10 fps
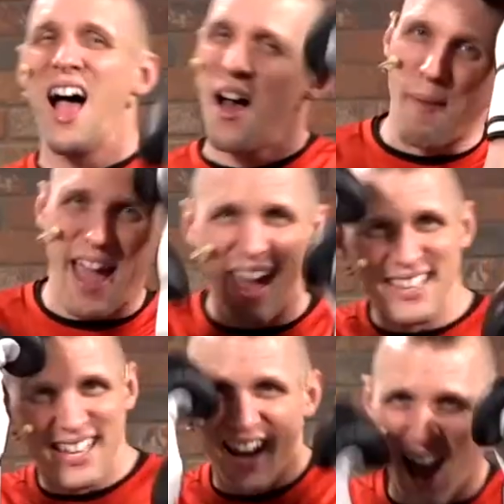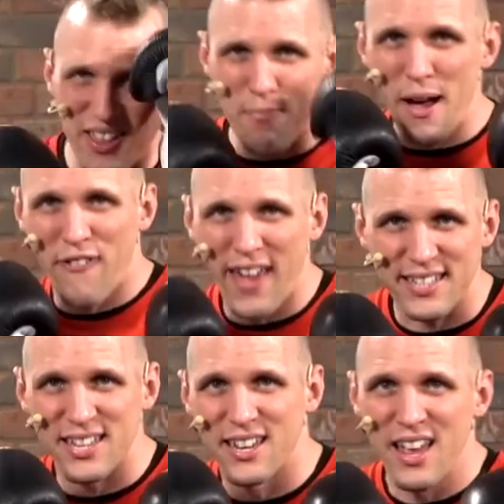My hands cannot leave my
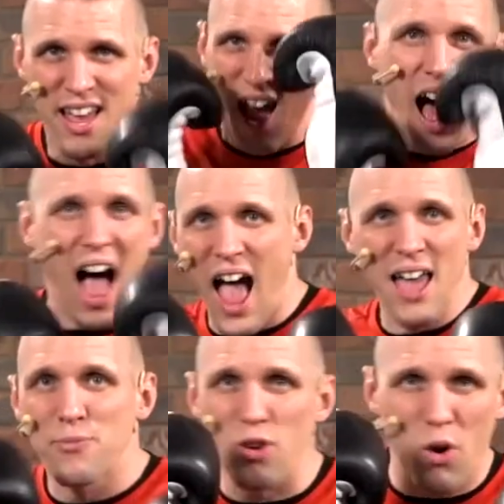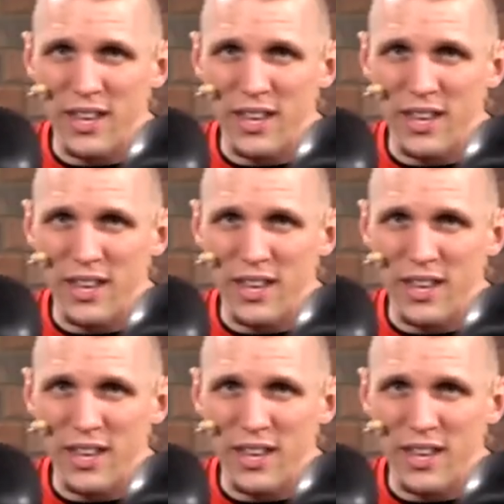face. I am throwing